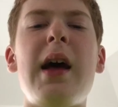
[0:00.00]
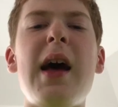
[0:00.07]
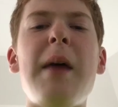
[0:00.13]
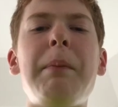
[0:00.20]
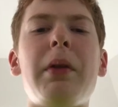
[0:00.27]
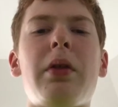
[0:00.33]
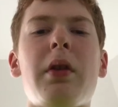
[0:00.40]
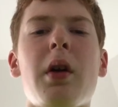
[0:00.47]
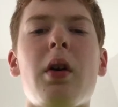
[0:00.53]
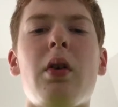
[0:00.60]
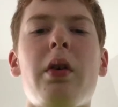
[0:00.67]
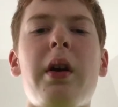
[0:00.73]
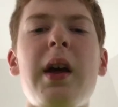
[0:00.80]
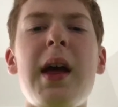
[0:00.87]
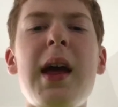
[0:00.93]

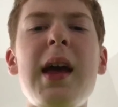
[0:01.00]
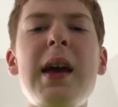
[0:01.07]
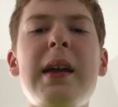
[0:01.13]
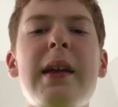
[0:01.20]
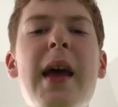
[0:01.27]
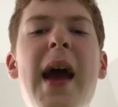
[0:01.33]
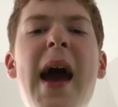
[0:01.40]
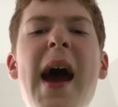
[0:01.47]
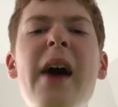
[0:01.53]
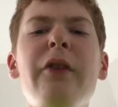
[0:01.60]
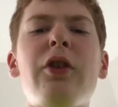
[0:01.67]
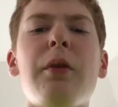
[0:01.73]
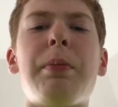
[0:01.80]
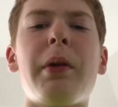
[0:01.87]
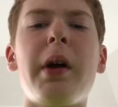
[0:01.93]
episode in How
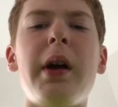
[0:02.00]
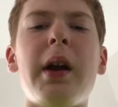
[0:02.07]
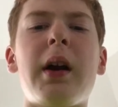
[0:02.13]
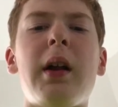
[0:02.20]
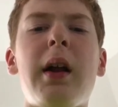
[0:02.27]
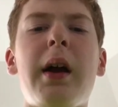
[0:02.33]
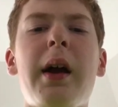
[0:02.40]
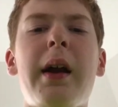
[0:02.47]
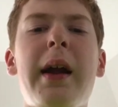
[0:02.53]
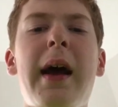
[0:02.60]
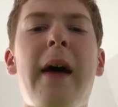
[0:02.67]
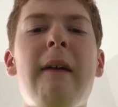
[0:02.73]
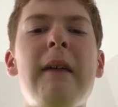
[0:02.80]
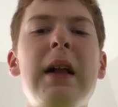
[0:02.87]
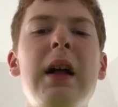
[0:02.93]
to Play the
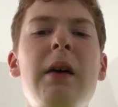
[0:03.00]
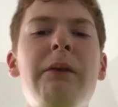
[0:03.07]
Clarinet